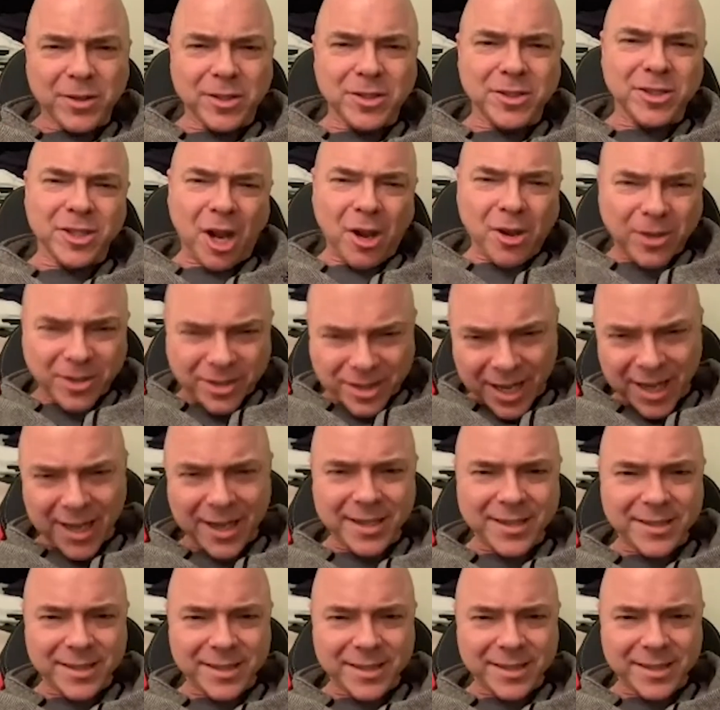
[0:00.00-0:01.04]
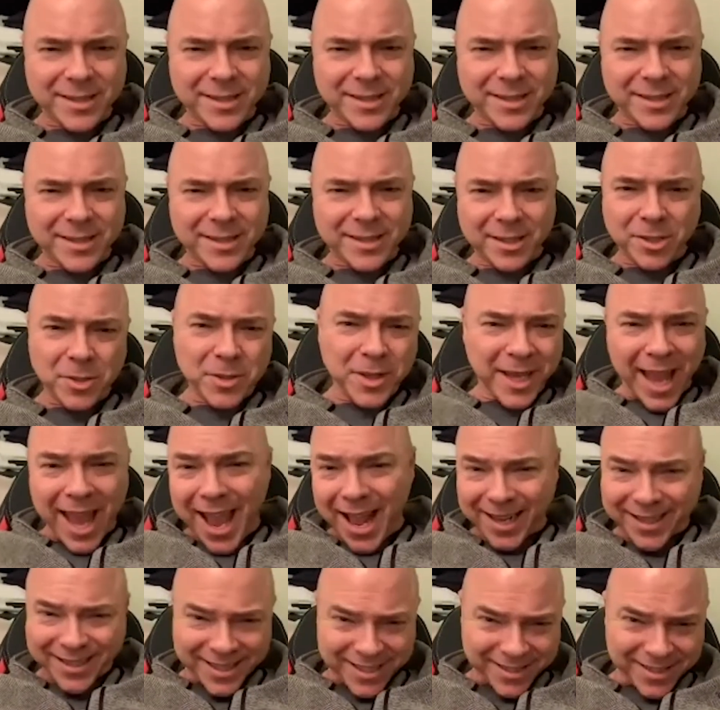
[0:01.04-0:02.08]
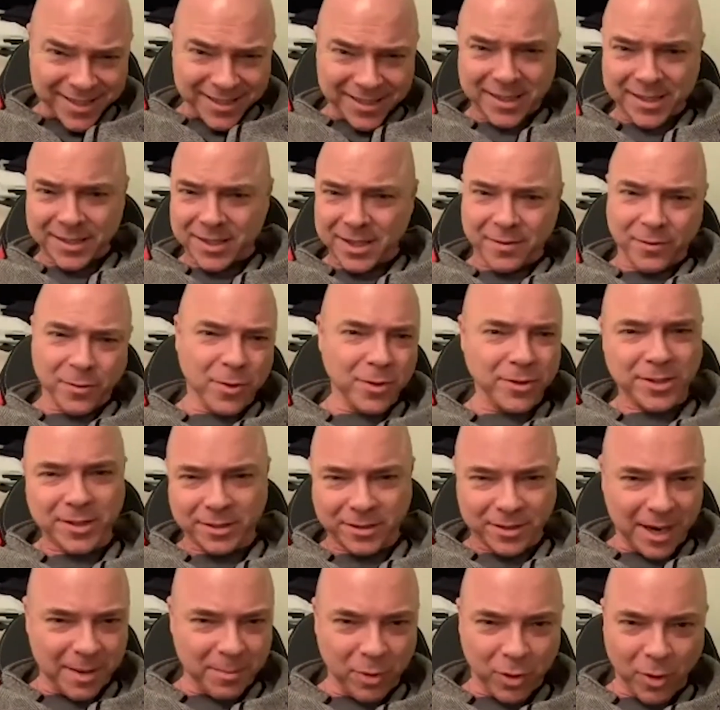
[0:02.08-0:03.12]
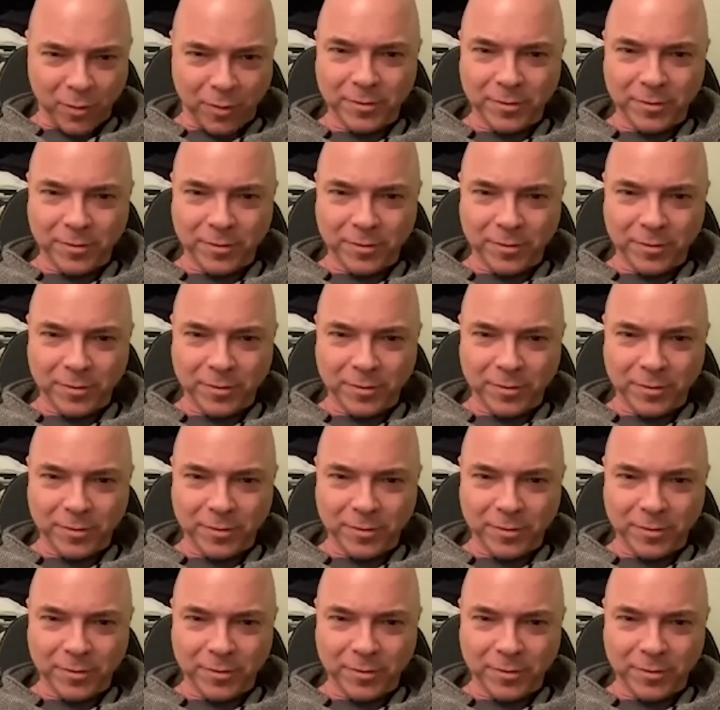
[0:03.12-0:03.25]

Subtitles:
joke tellers and doing accents and things, so of course it rubbed off